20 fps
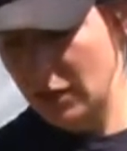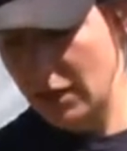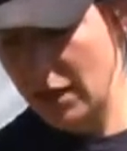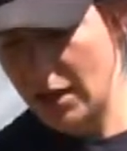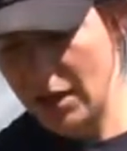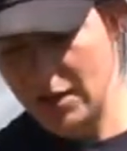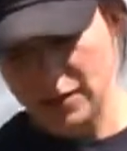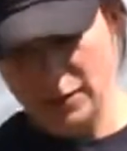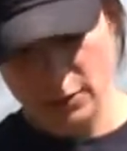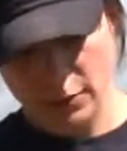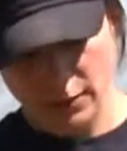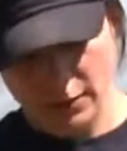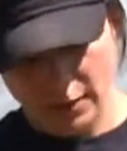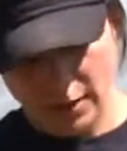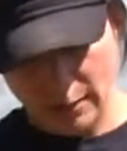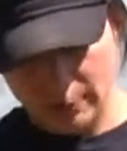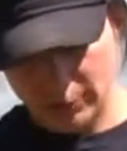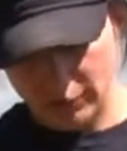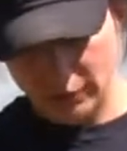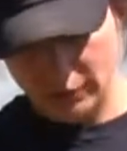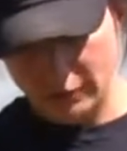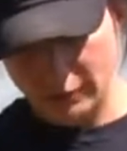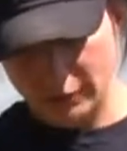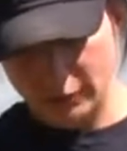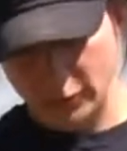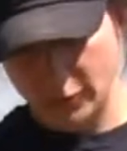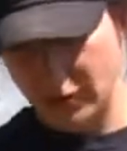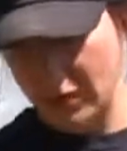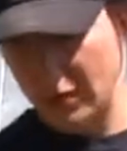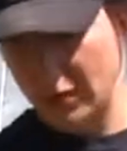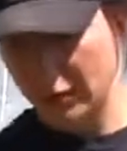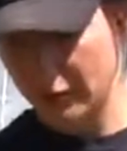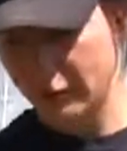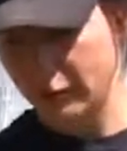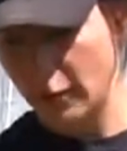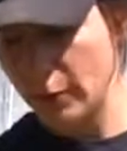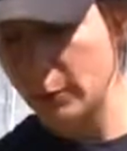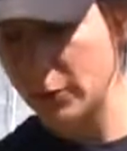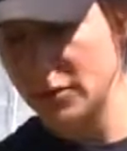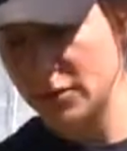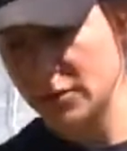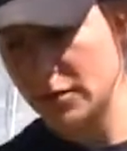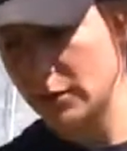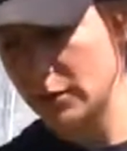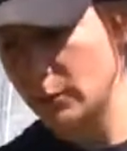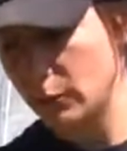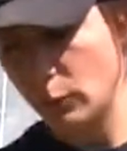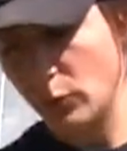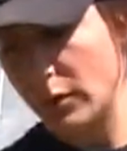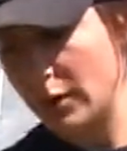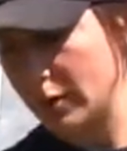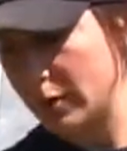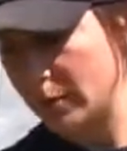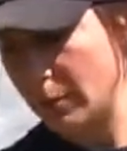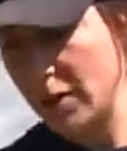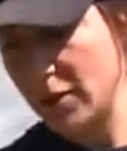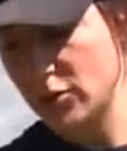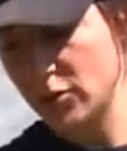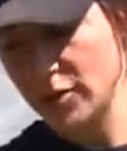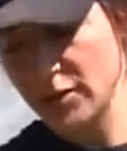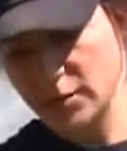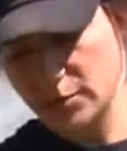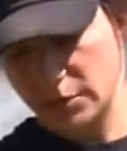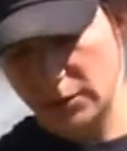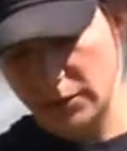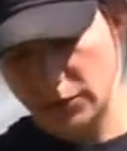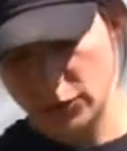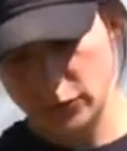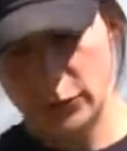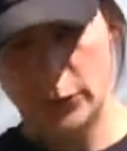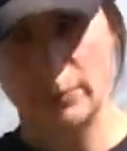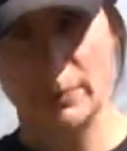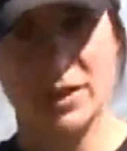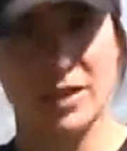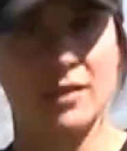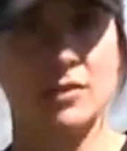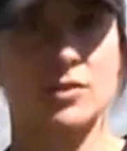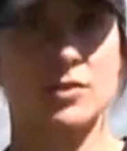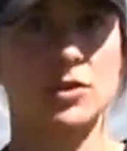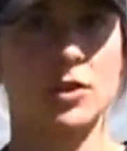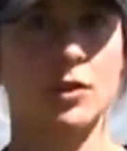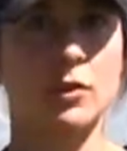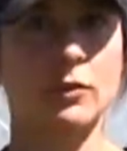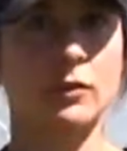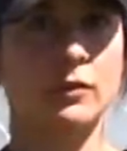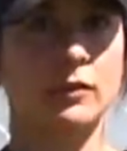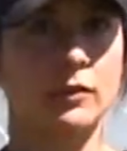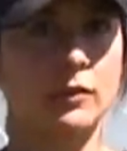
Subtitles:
and there were a couple of organic farmers that wanted to buy transplants from me, and so